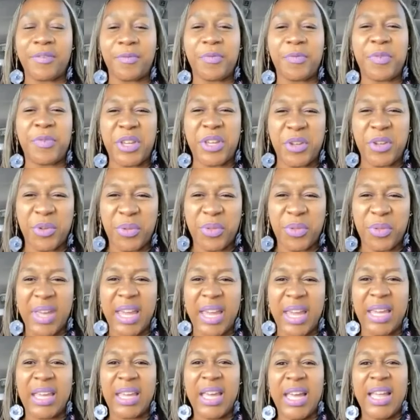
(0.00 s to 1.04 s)
feel,
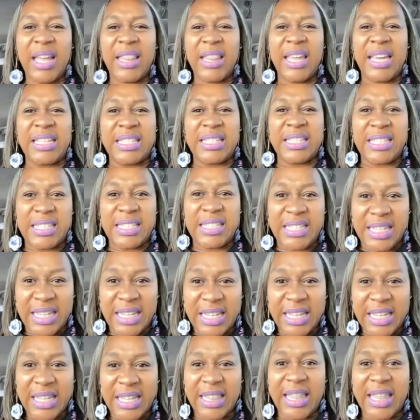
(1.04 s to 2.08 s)
they
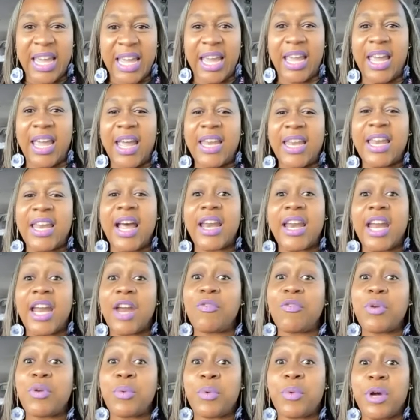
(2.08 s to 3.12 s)
see, they, not
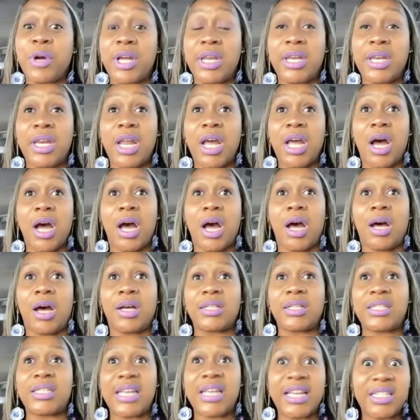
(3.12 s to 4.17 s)
everyone
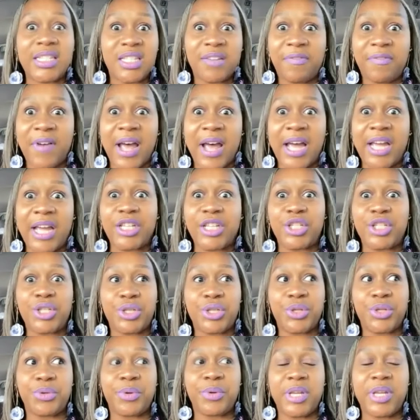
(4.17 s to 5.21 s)
testifies
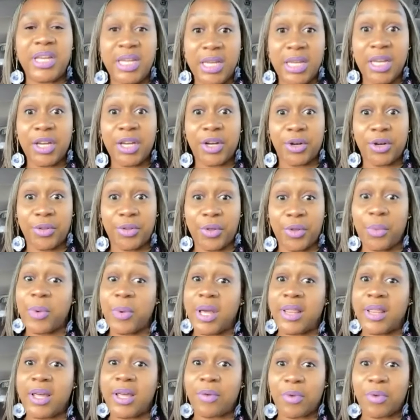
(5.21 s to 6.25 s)
to hear the
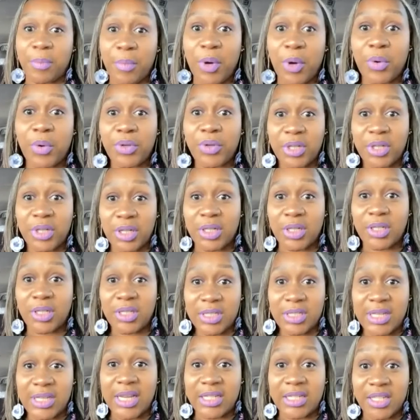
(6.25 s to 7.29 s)
way that Ramona
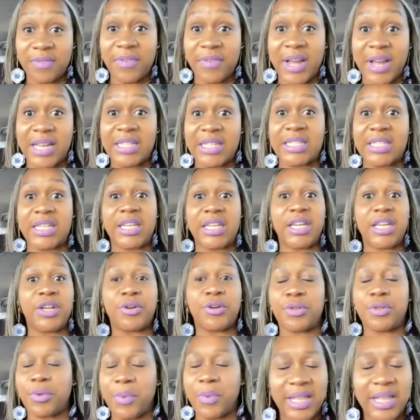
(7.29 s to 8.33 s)
testifies to
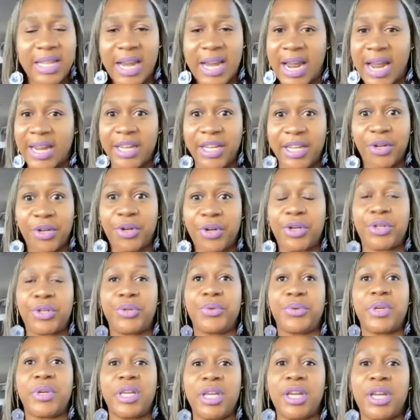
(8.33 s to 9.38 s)
hear, the way that I hear or
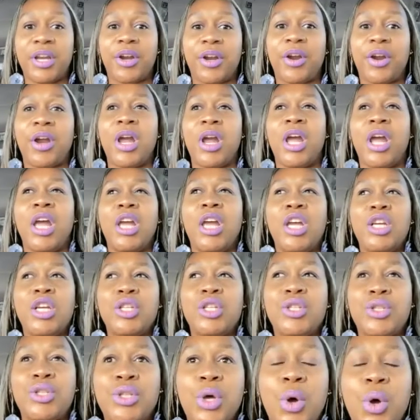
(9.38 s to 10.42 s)
you hear.
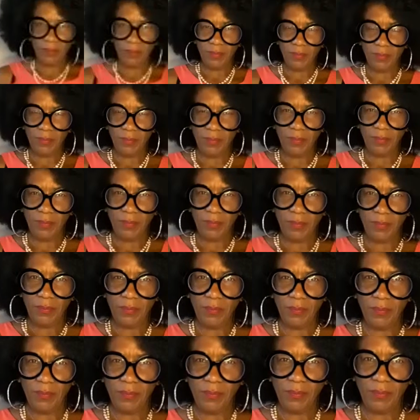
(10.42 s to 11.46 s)
So
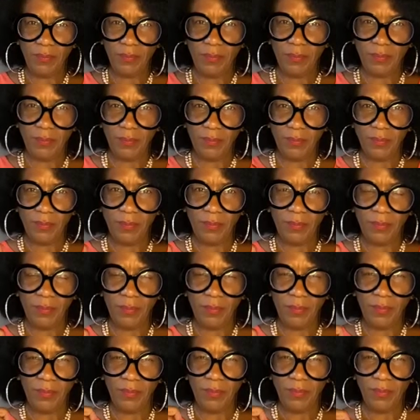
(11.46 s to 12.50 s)
even
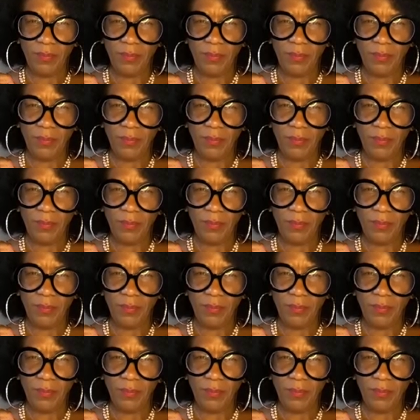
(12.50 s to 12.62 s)
when you